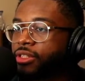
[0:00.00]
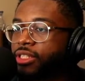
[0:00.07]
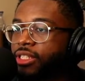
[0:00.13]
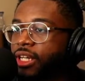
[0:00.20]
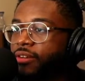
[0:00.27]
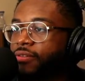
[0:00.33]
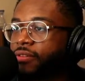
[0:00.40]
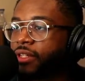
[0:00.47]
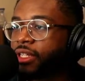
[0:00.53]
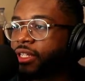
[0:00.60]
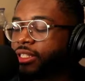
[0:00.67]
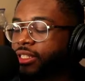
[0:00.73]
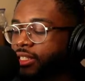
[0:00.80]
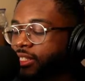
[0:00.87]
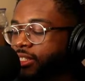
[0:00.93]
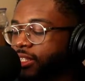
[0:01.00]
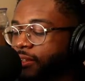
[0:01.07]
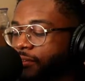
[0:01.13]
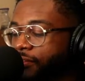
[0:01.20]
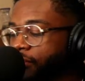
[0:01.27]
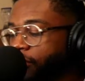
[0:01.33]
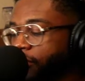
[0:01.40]
can definitely see that
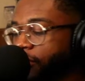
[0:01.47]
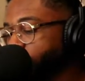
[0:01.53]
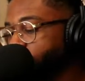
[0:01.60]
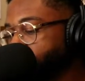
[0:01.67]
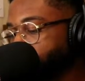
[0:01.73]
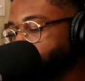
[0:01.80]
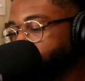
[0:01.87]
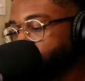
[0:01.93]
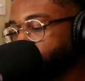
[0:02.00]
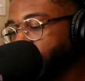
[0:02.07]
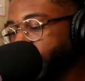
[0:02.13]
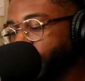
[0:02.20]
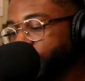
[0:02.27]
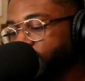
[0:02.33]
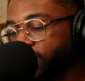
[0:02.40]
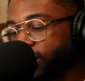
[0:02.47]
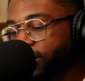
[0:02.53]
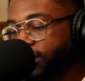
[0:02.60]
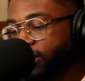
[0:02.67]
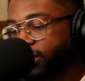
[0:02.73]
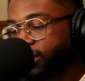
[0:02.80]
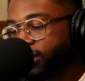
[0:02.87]
from like
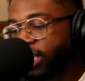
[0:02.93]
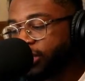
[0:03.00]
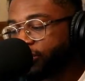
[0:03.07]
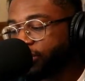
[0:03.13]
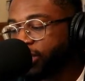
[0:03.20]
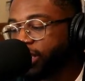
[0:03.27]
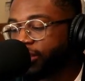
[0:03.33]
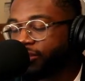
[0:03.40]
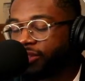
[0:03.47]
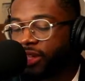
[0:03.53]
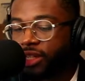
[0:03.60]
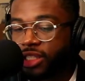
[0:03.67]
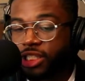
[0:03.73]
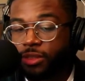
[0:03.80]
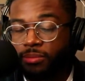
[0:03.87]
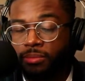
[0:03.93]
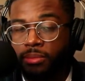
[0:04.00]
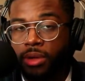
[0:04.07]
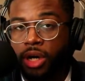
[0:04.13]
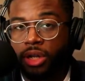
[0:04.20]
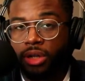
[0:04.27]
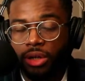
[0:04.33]
you were saying, there are a lot of
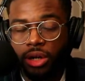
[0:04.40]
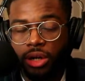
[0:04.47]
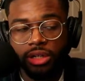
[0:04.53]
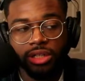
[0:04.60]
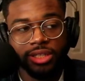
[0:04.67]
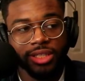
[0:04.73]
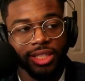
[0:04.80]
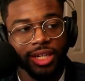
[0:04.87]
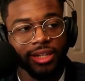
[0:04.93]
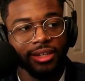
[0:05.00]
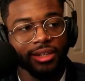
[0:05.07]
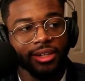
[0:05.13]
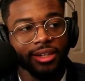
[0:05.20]
smaller artists that